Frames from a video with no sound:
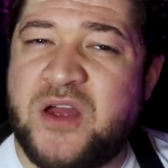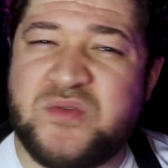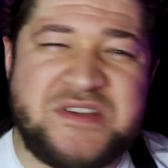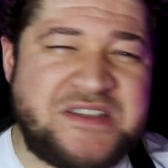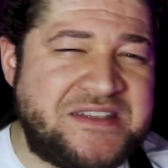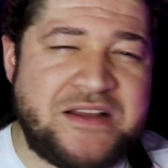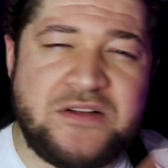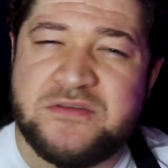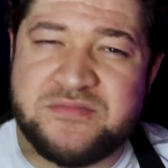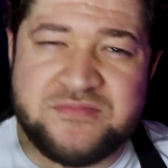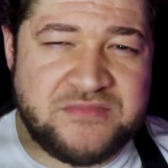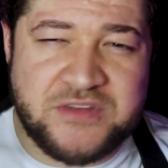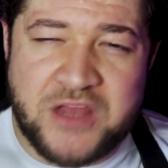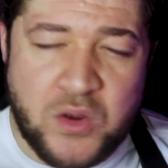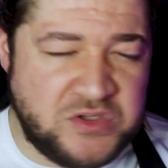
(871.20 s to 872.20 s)
still
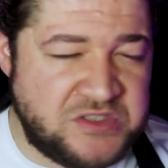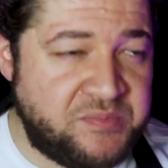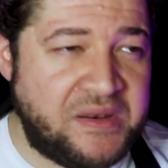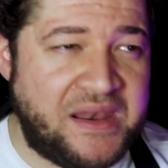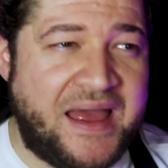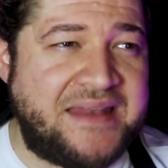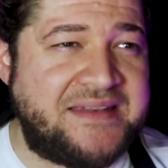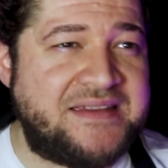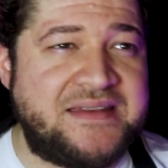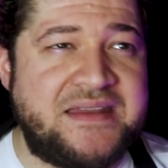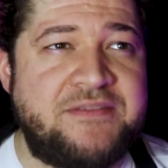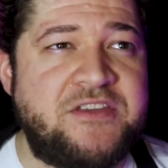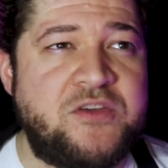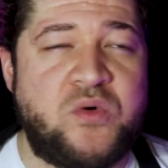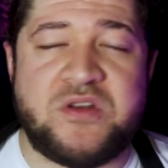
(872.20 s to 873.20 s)
loads planned. And
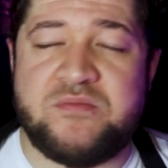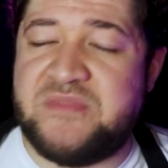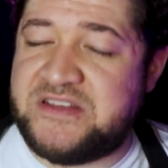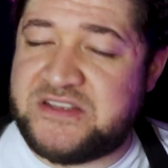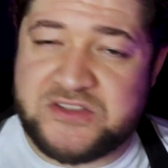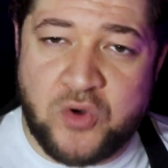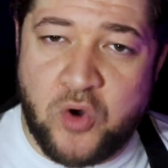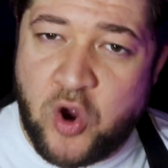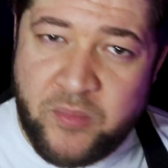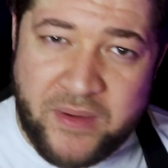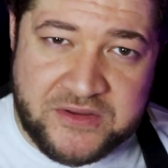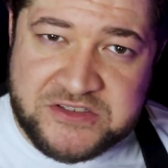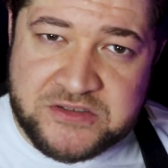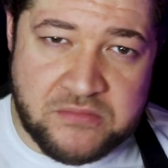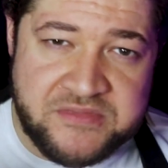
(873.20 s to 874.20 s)
if you want me to talk
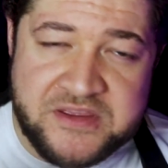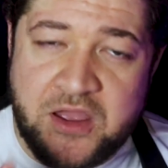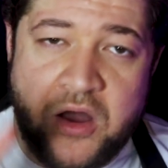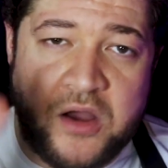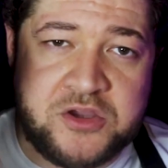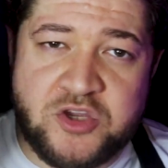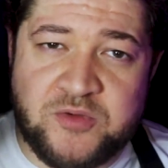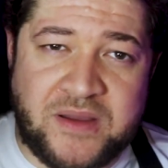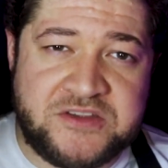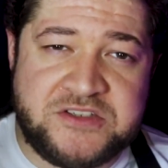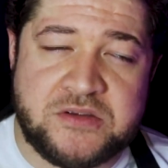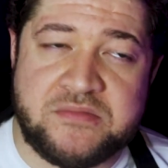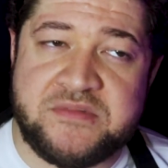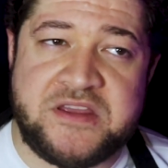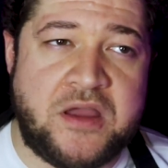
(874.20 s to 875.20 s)
about something, argue
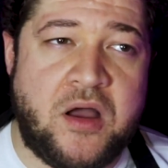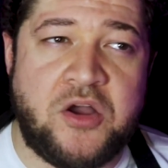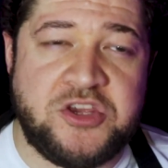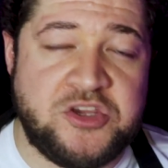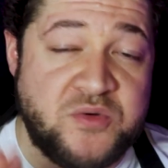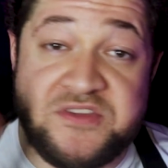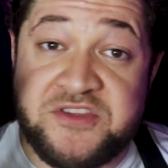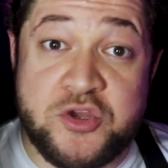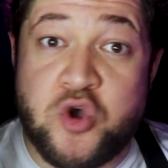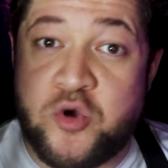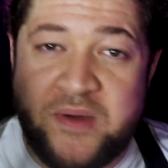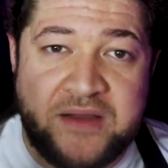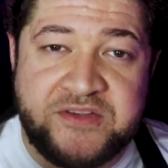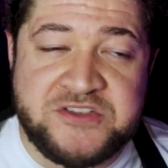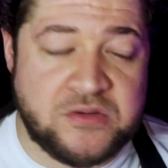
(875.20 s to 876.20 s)
with you
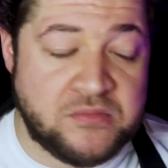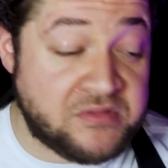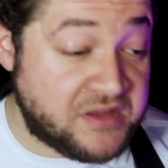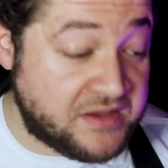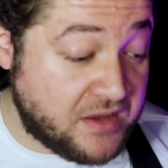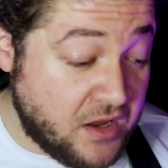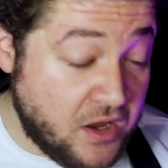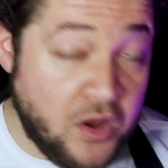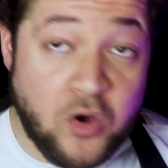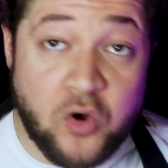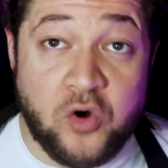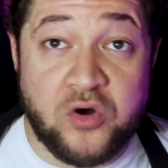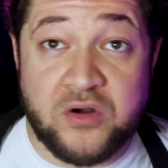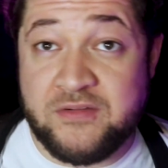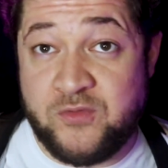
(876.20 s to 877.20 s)
about something,
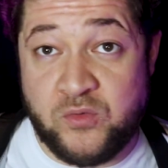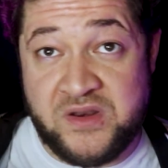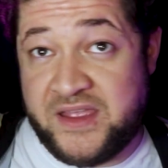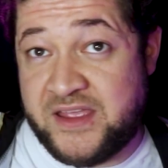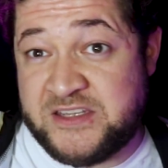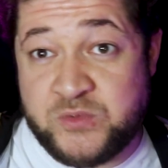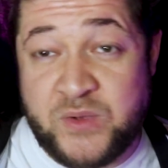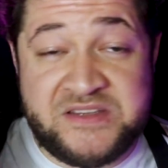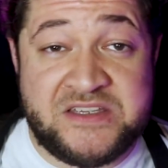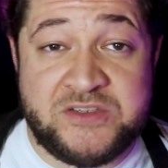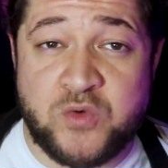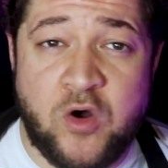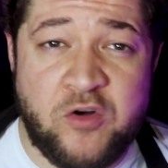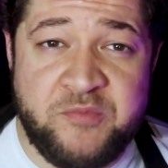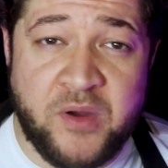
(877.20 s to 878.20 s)
or if you want to get Sweaty
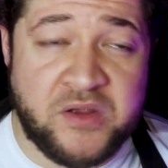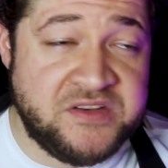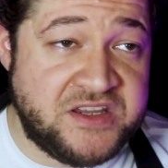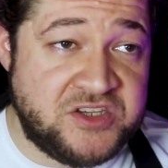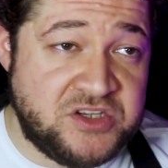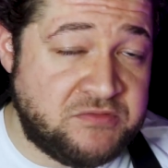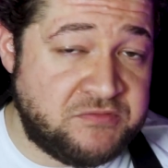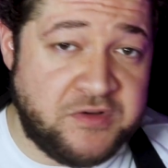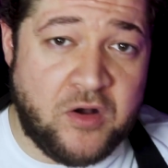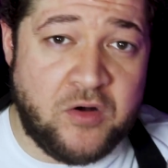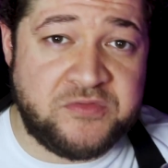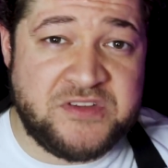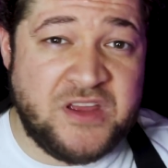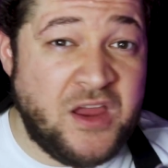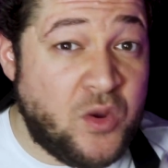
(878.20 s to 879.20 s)
Dwarf Bondage
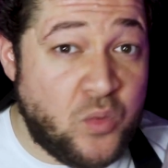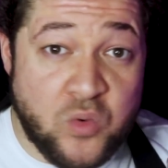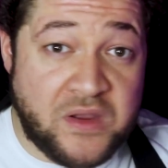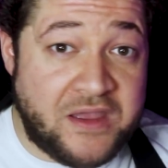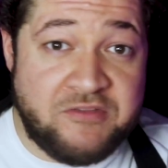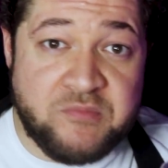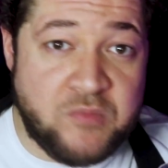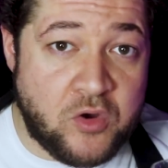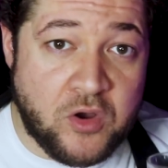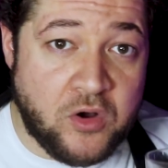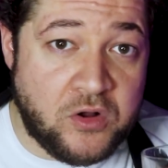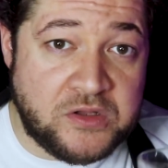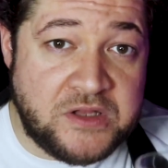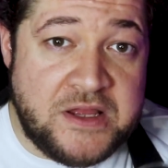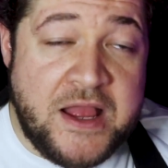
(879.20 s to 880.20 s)
involved, we'll give them a
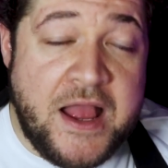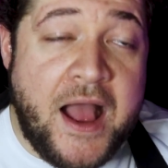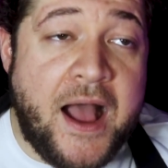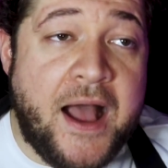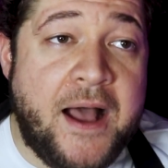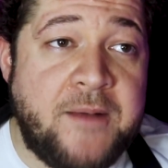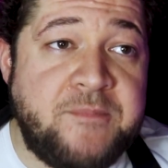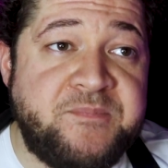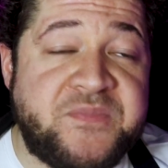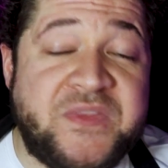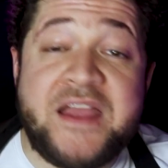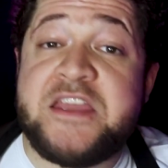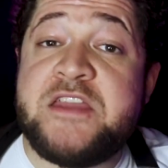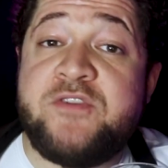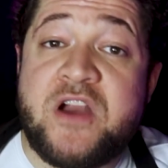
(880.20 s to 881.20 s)
call.
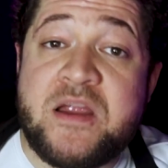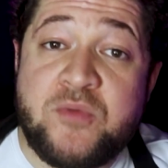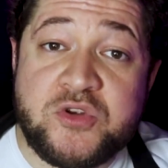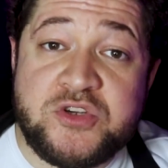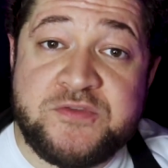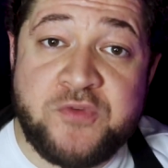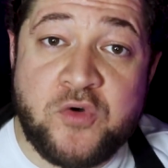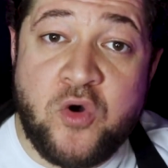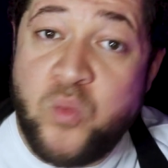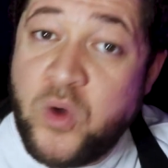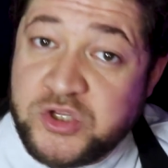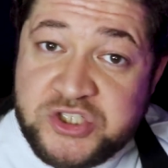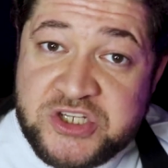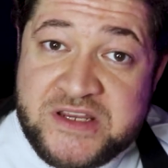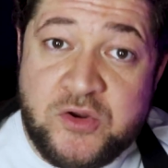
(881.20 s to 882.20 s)
Thank you very much for
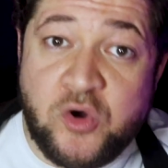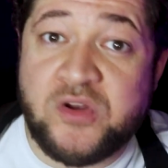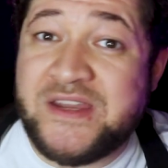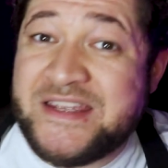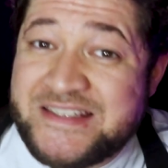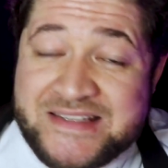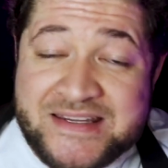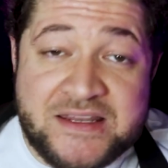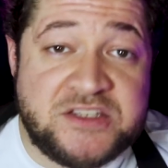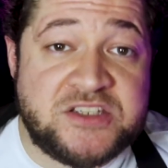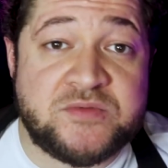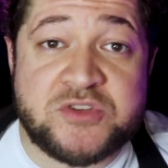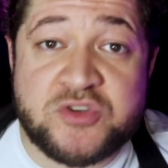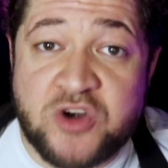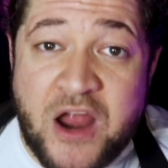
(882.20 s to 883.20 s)
watching or listening and
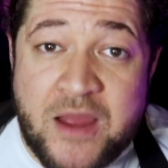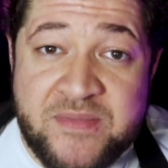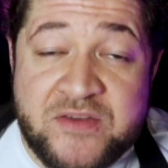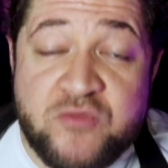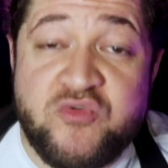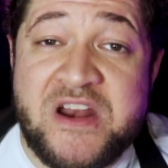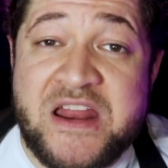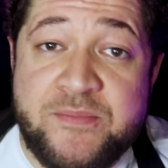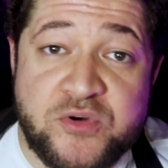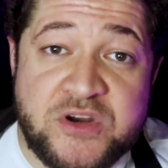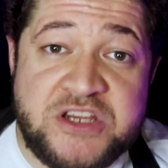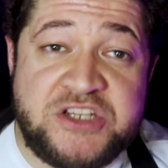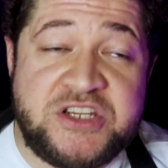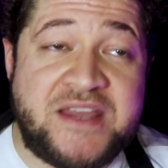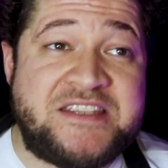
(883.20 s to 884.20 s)
subscribing. Really
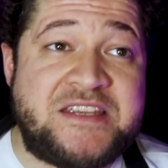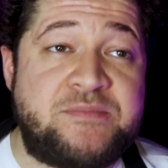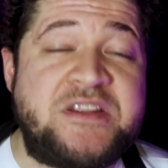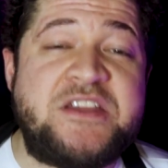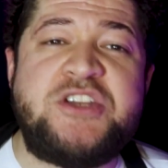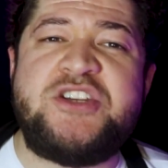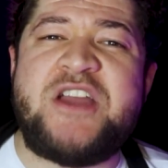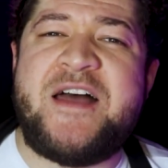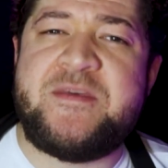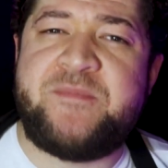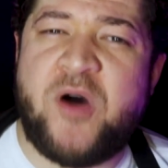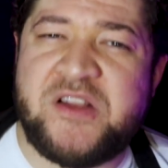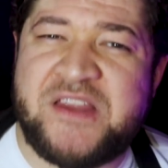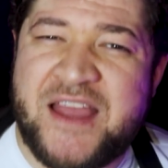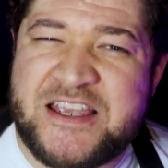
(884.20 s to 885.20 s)
appreciate it. Please share the
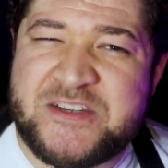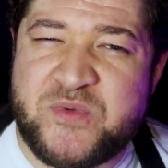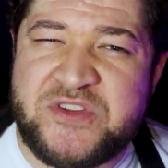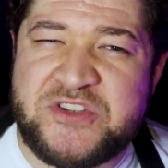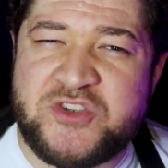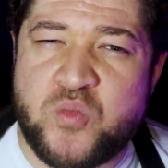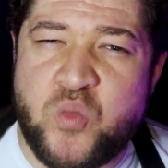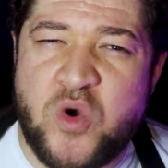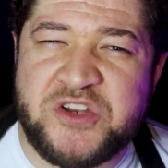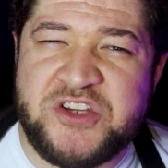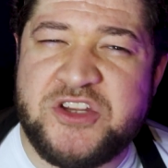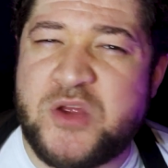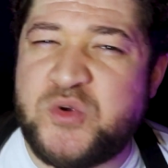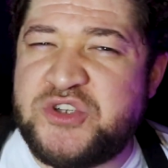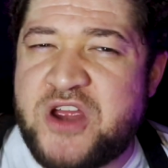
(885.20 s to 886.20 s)
podcast with someone.
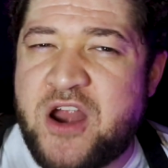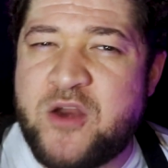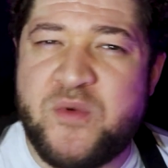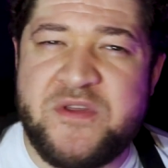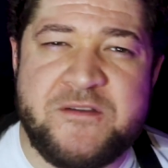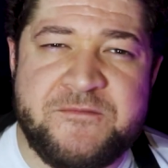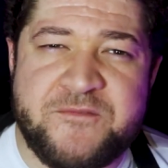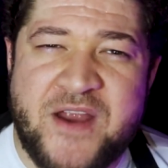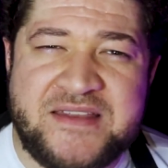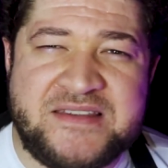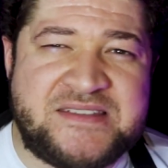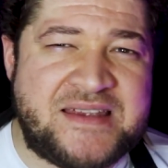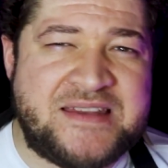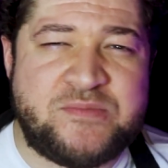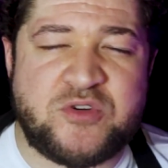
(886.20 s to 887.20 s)
Share it with a friend.
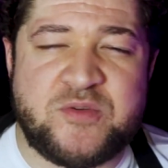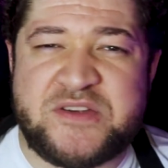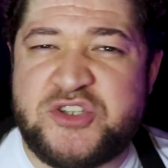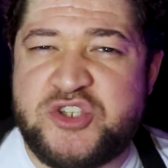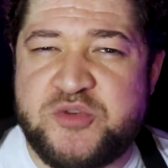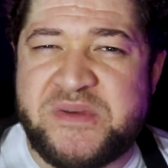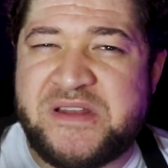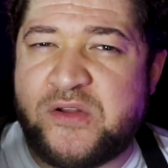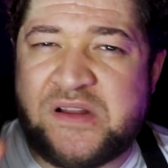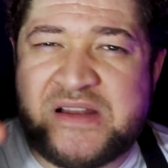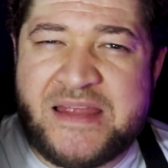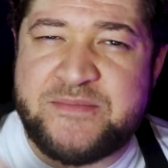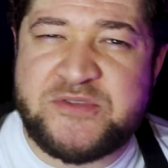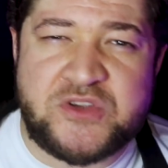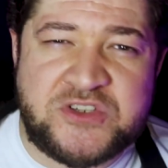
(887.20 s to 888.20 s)
Send them one of our stupid little
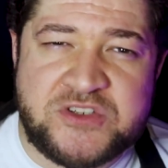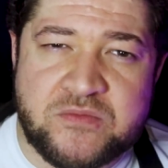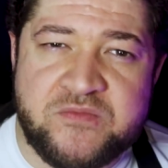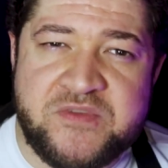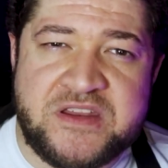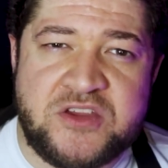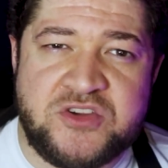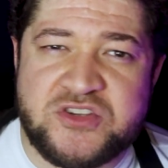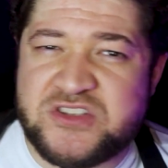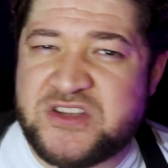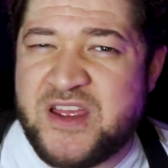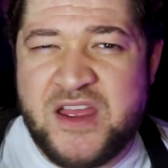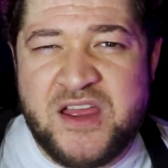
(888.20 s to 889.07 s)
clips or something and just,